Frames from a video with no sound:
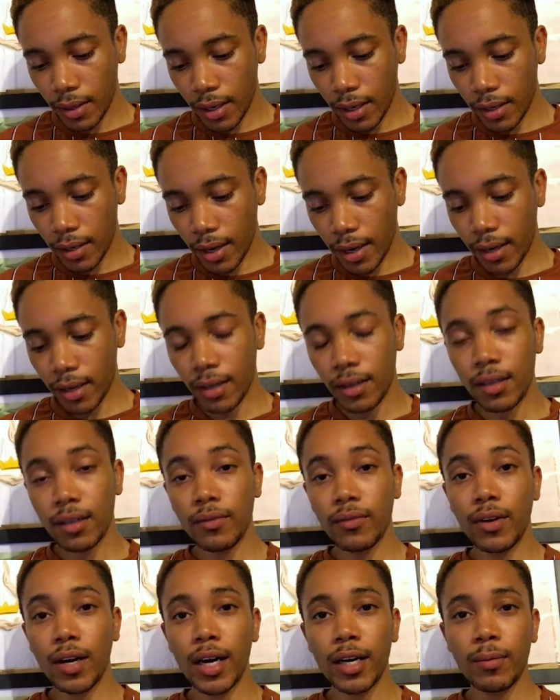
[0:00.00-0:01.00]
and I can
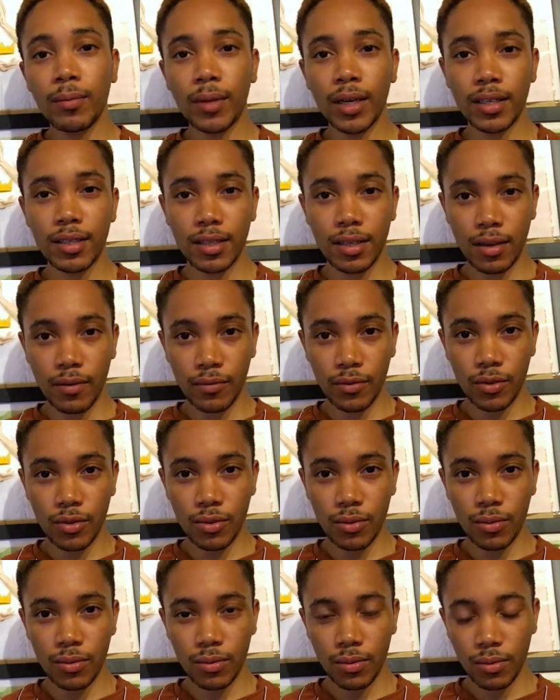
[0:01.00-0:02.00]
divide myself too.